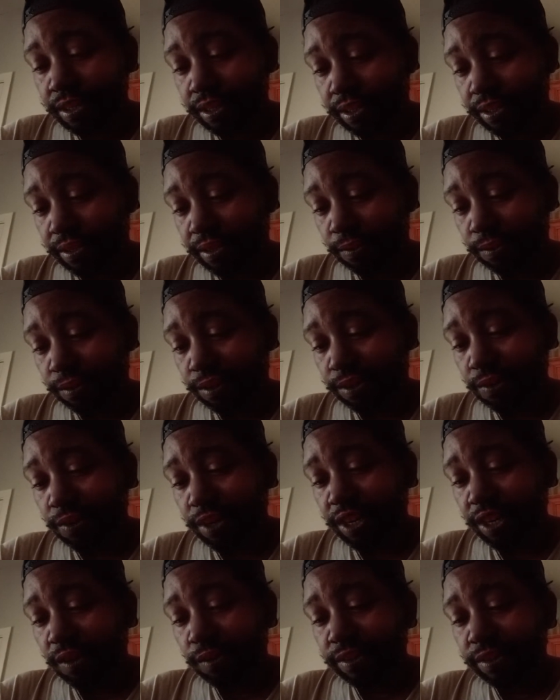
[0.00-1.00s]
Their
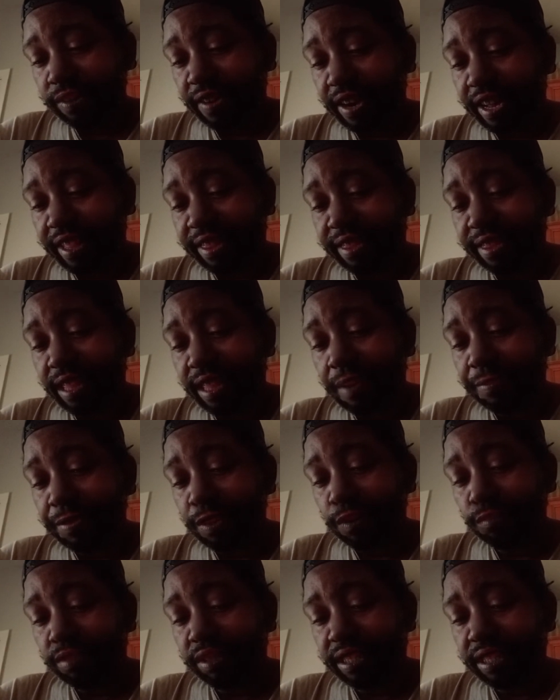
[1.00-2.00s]
studios are at
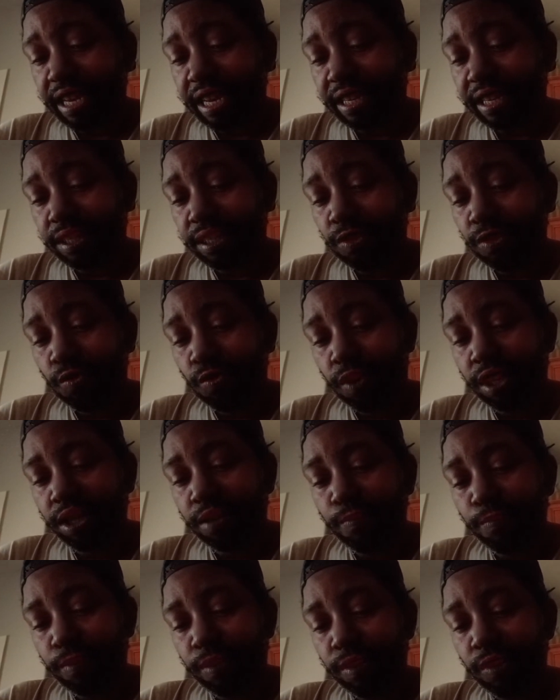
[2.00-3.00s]
706
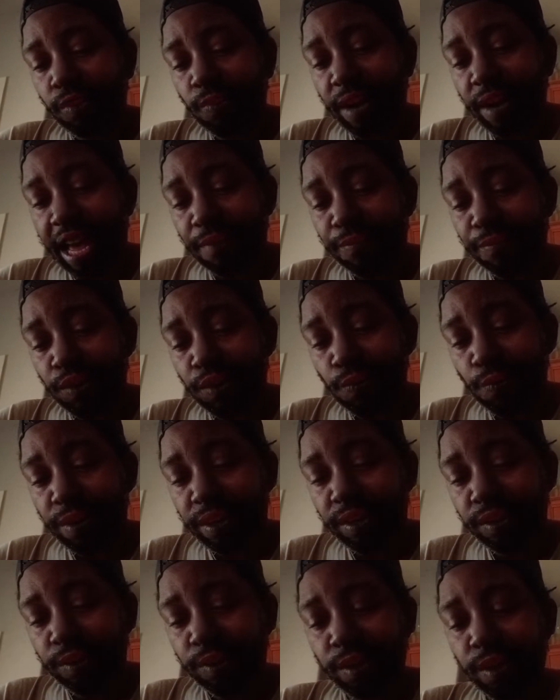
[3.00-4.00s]
North Myrtle Avenue
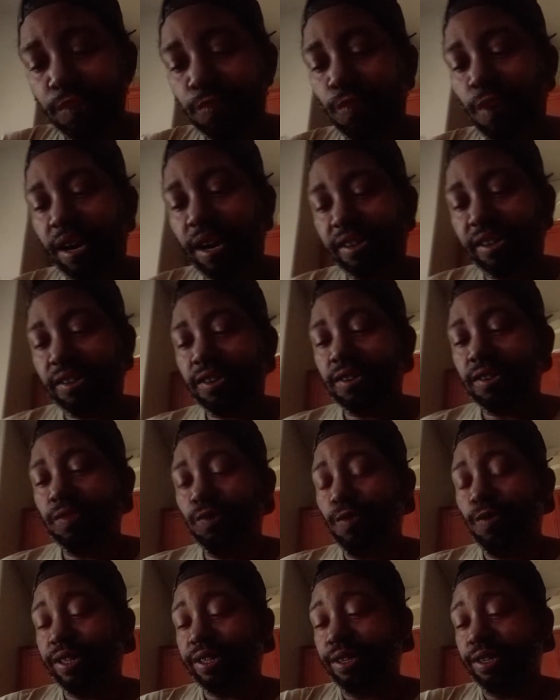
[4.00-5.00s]
in Clearwater,
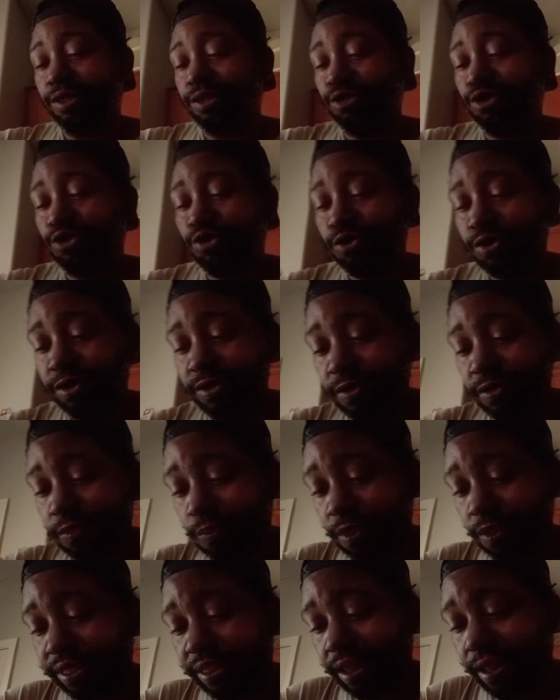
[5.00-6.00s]
with
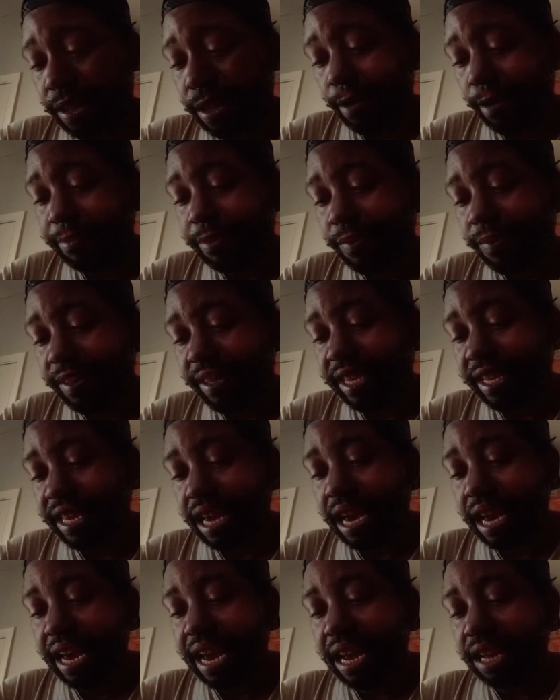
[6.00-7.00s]
the
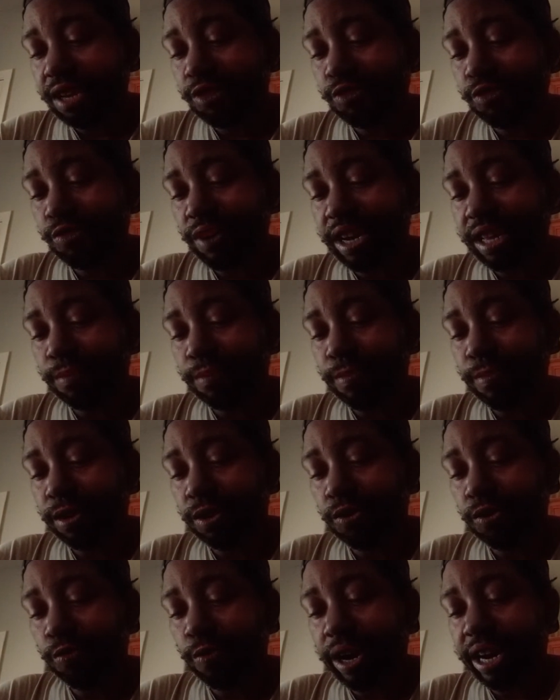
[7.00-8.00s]
WTAN
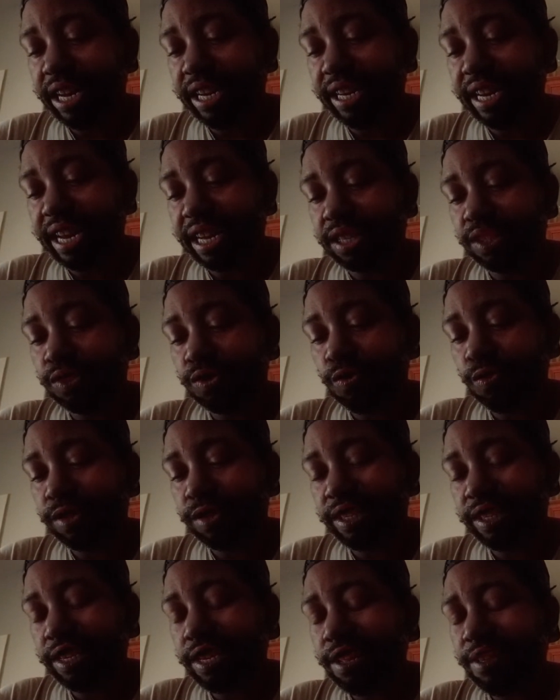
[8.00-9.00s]
transmitter right next
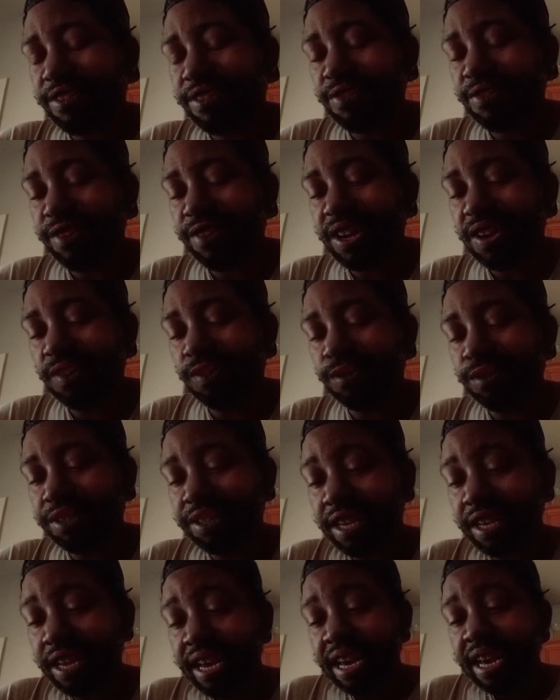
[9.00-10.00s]
door to the
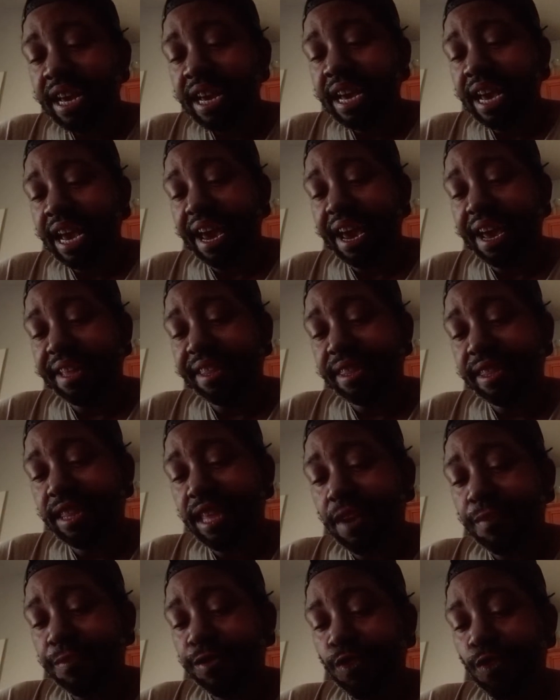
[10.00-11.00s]
studios at
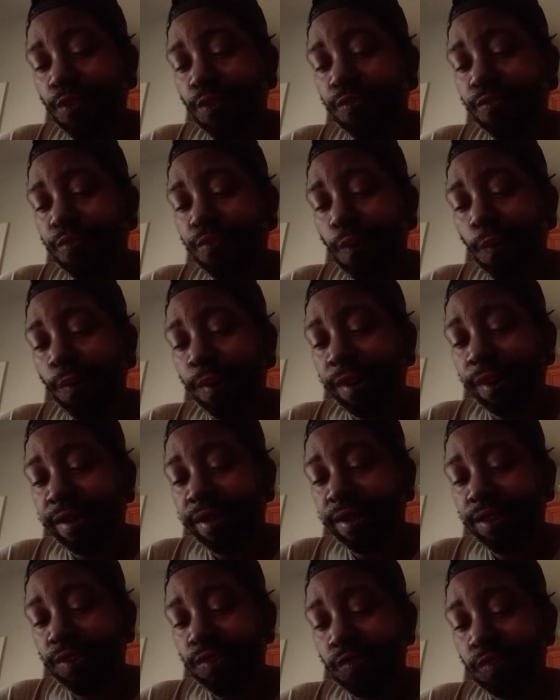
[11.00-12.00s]

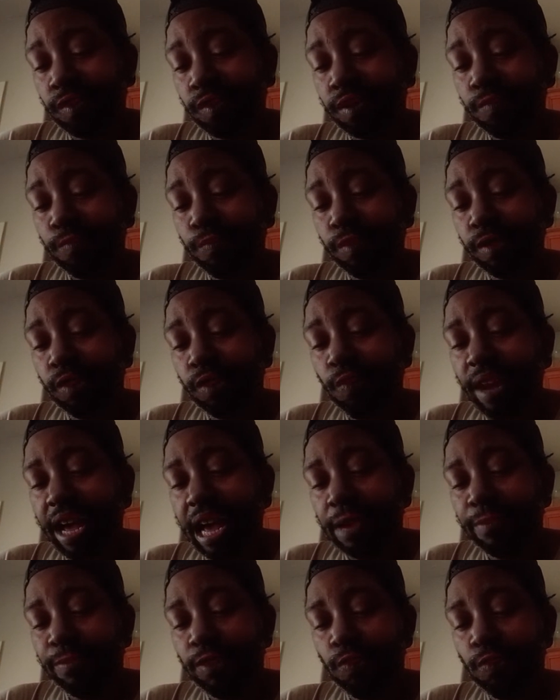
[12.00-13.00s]
704 North Myrtle
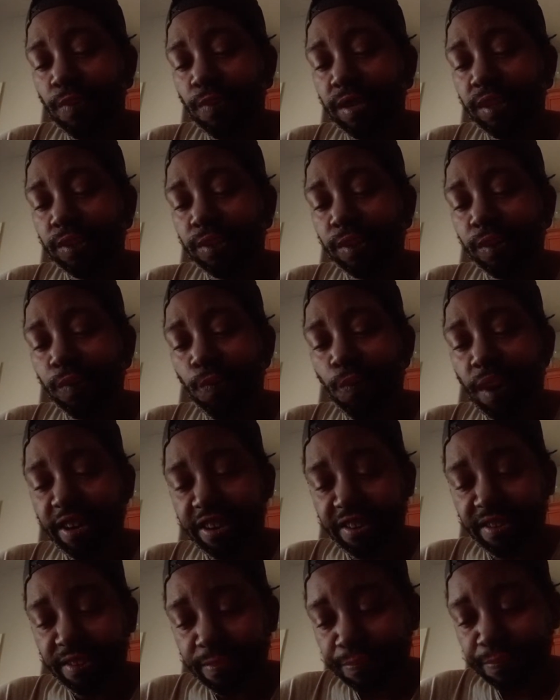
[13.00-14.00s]
Avenue in
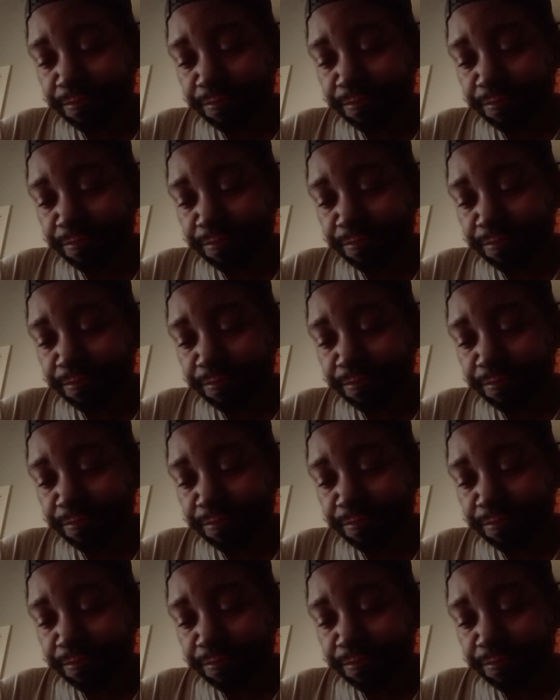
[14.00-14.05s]
Clearwater,